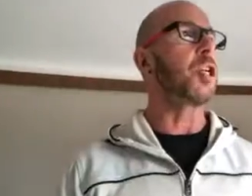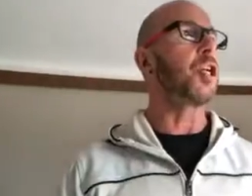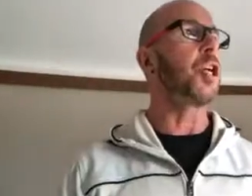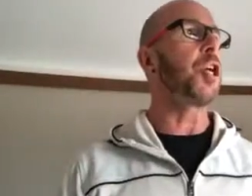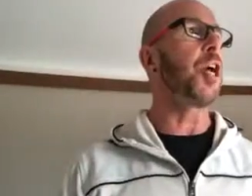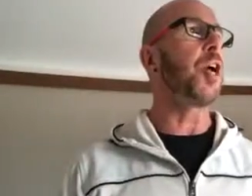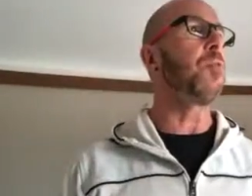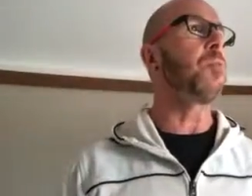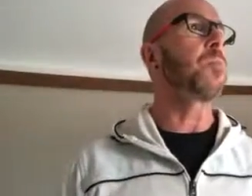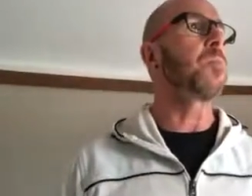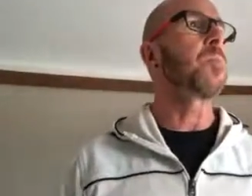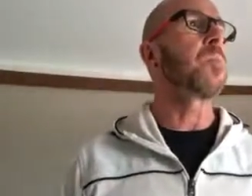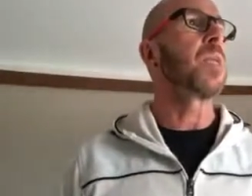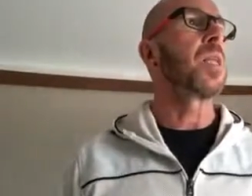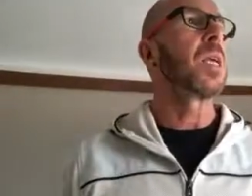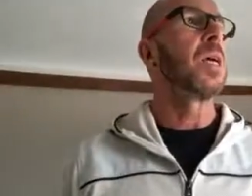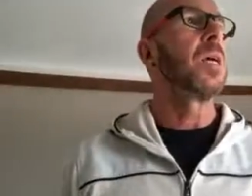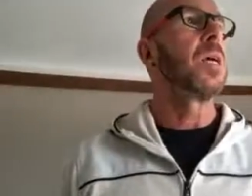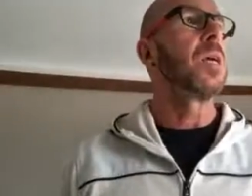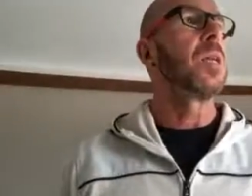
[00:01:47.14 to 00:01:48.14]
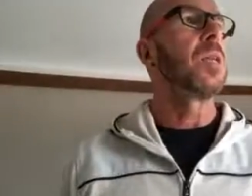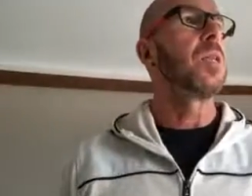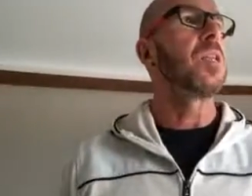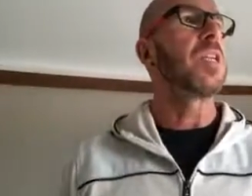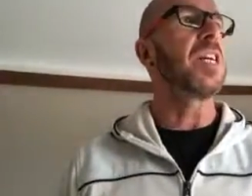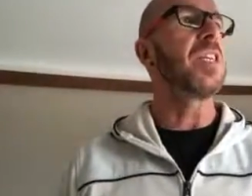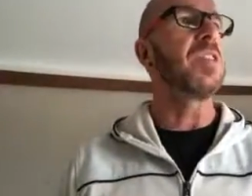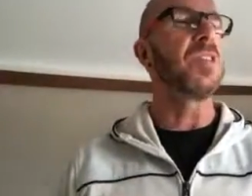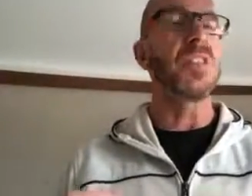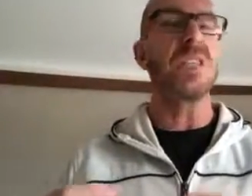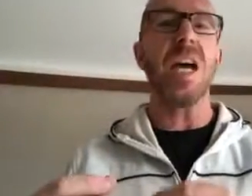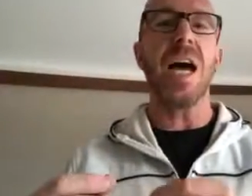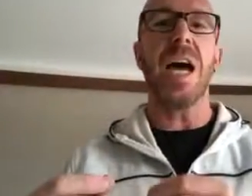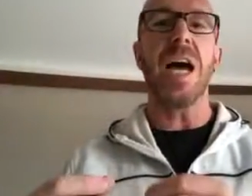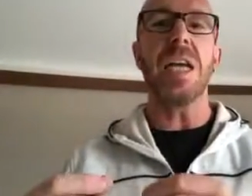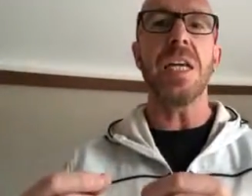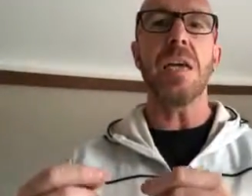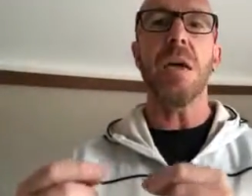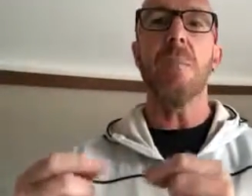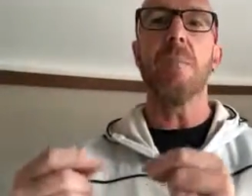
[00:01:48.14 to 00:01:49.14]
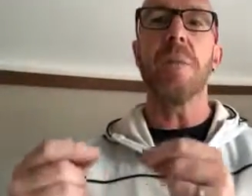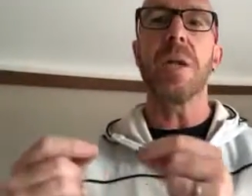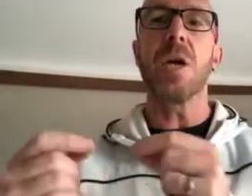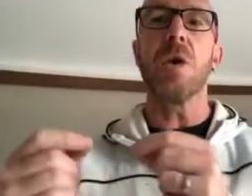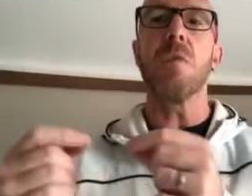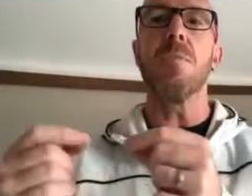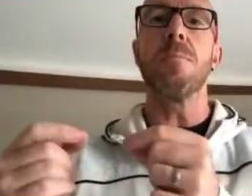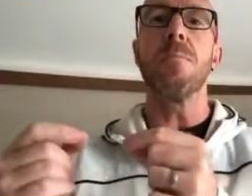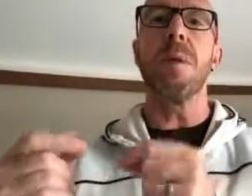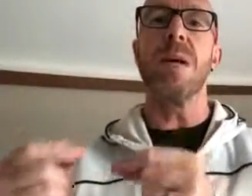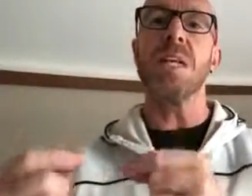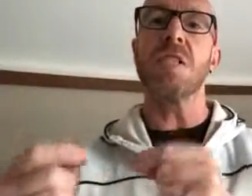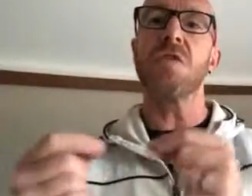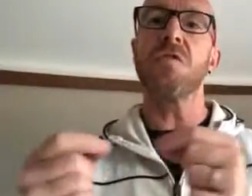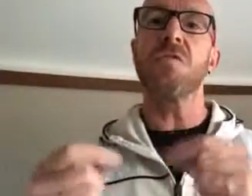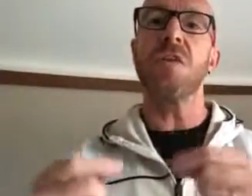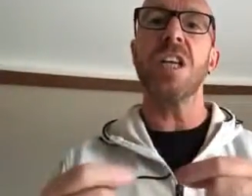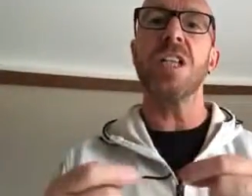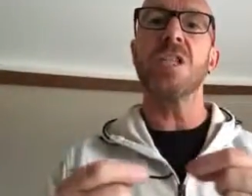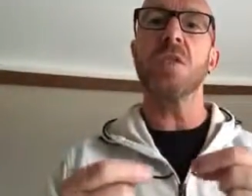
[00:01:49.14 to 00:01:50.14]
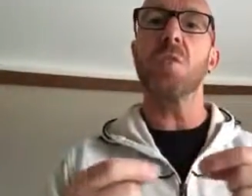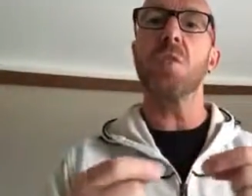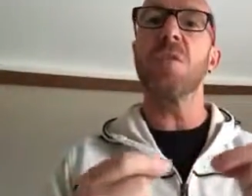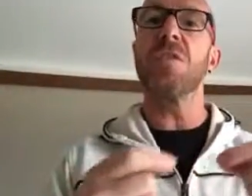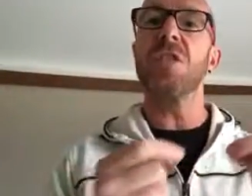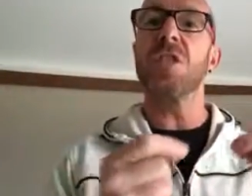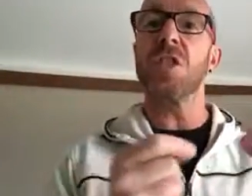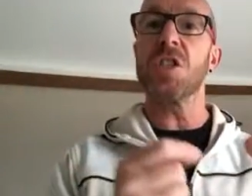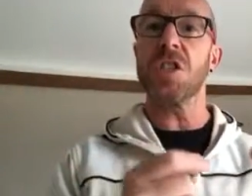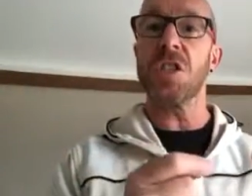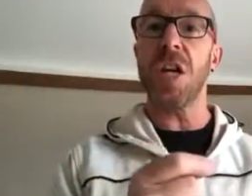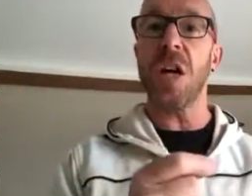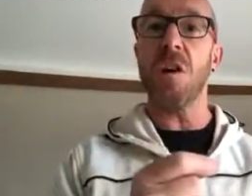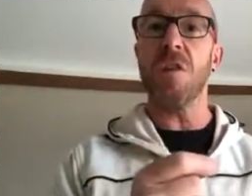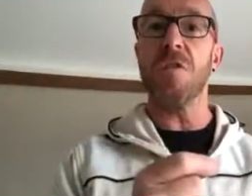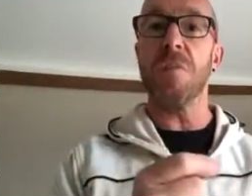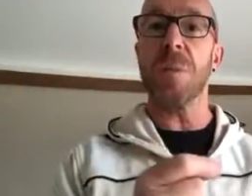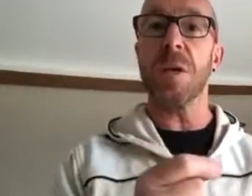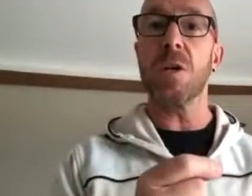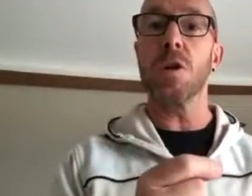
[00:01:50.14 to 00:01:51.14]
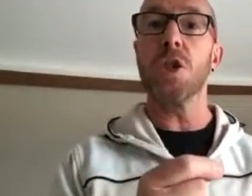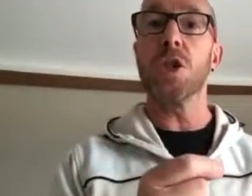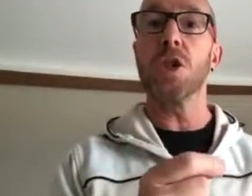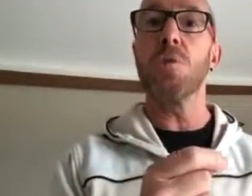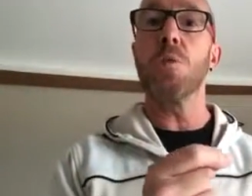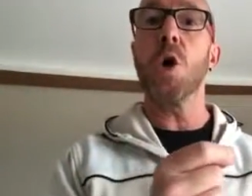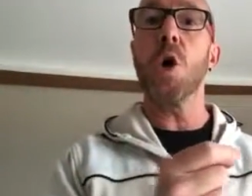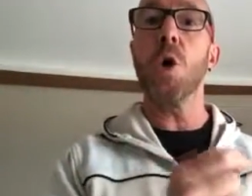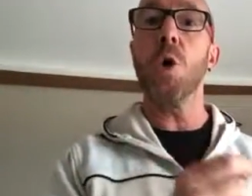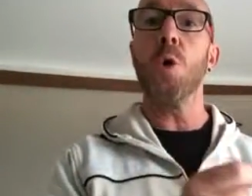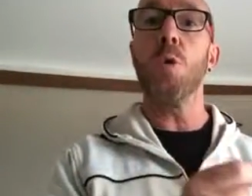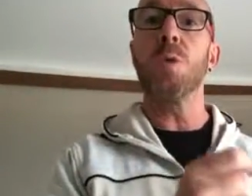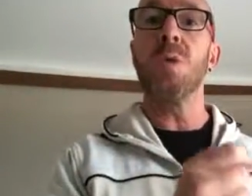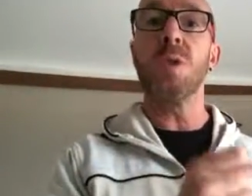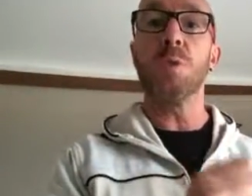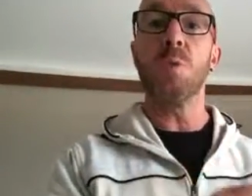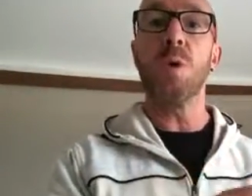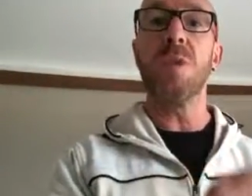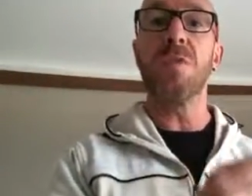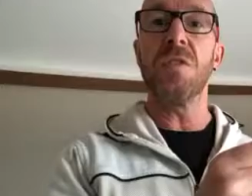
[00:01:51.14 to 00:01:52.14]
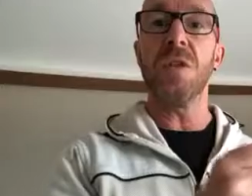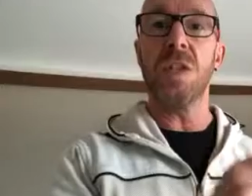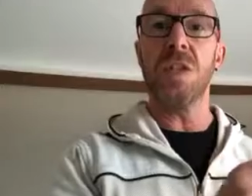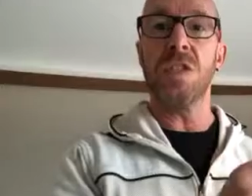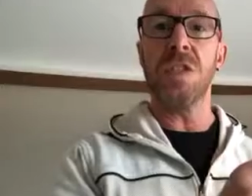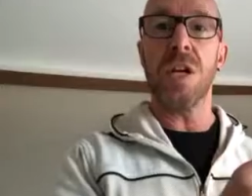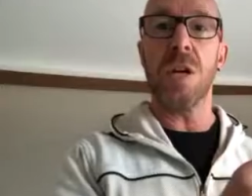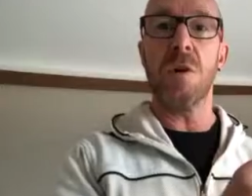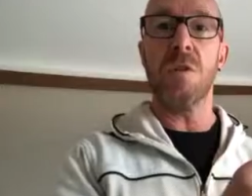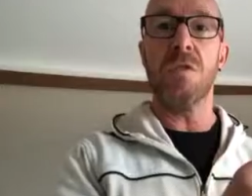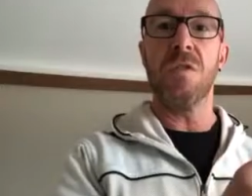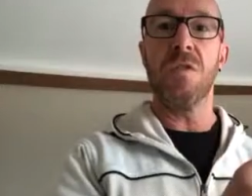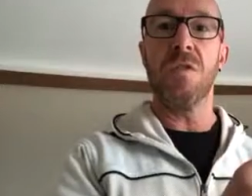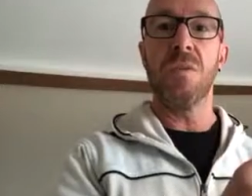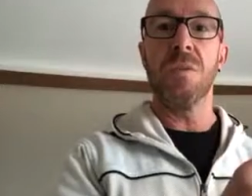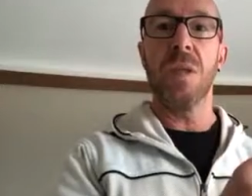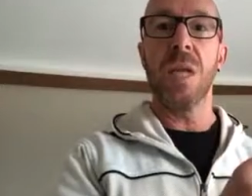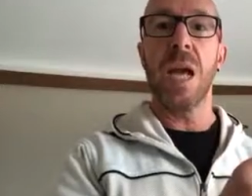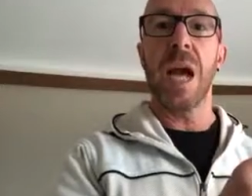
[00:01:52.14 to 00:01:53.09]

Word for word: you know, they say become best friends with yourself because you are always with yourself.